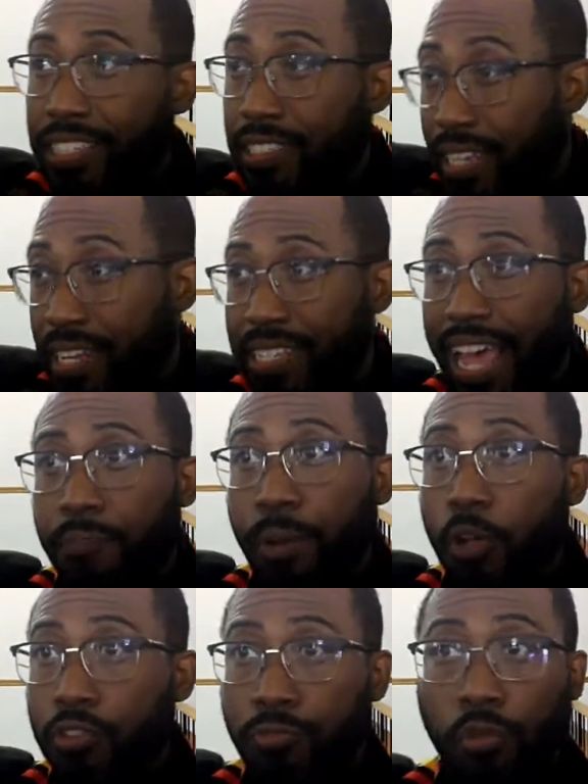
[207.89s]
cities like
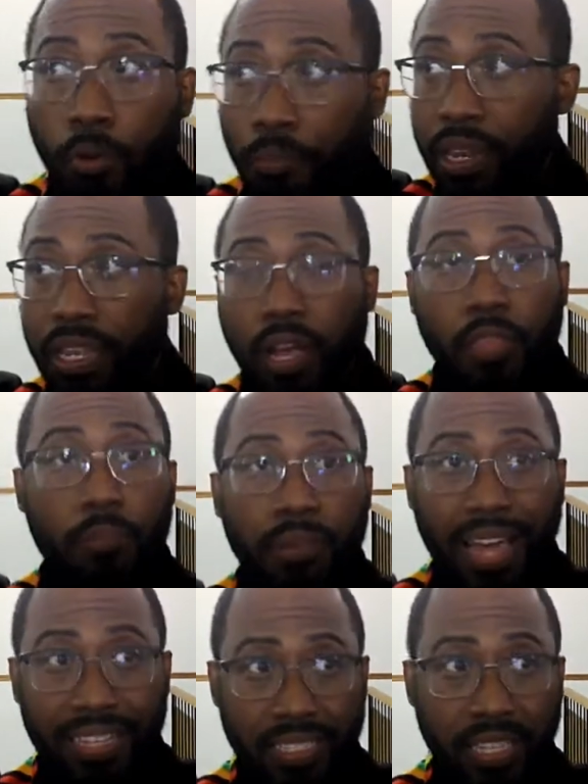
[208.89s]
Baltimore and many other
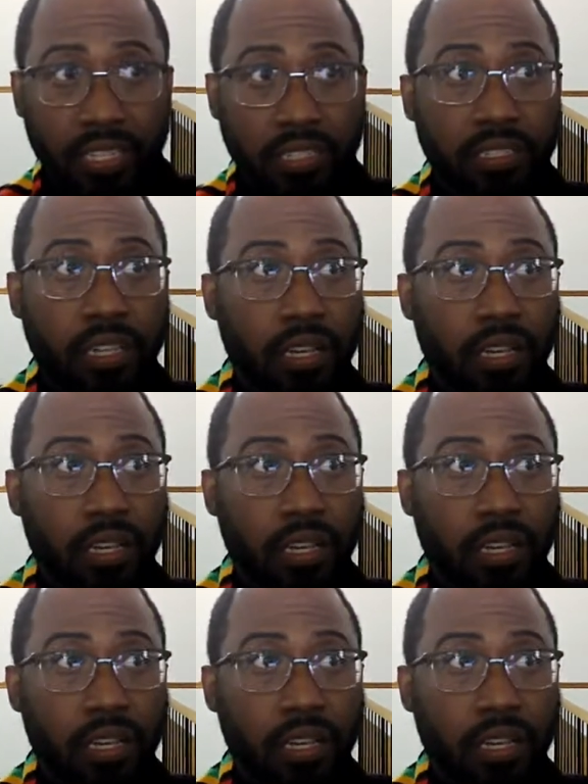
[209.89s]
Black cities.